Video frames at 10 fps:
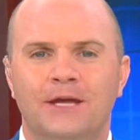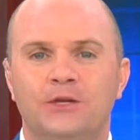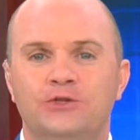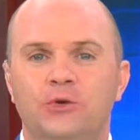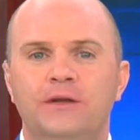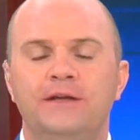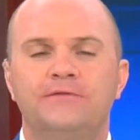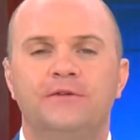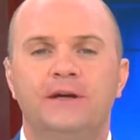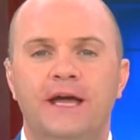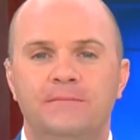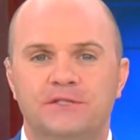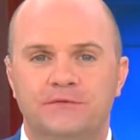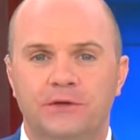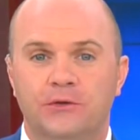Enjoying a fun
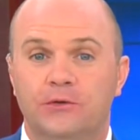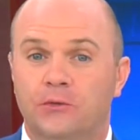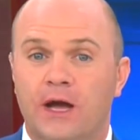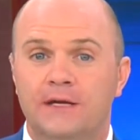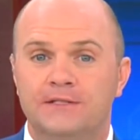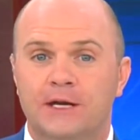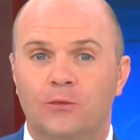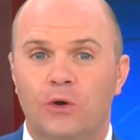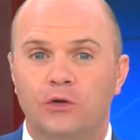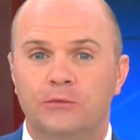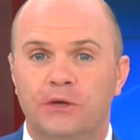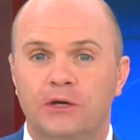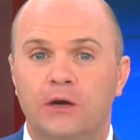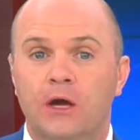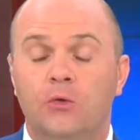atmosphere at rides at
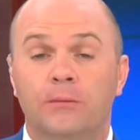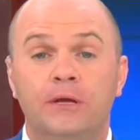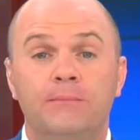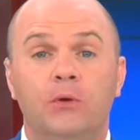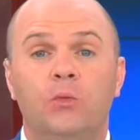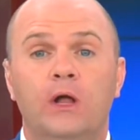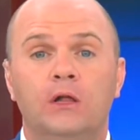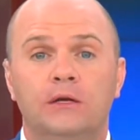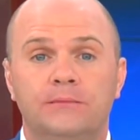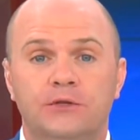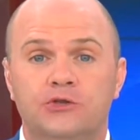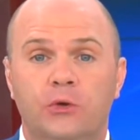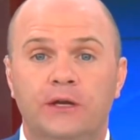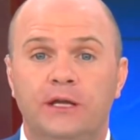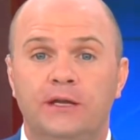Waldameer, where people welcome to
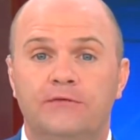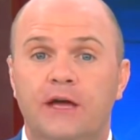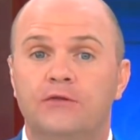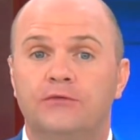join an event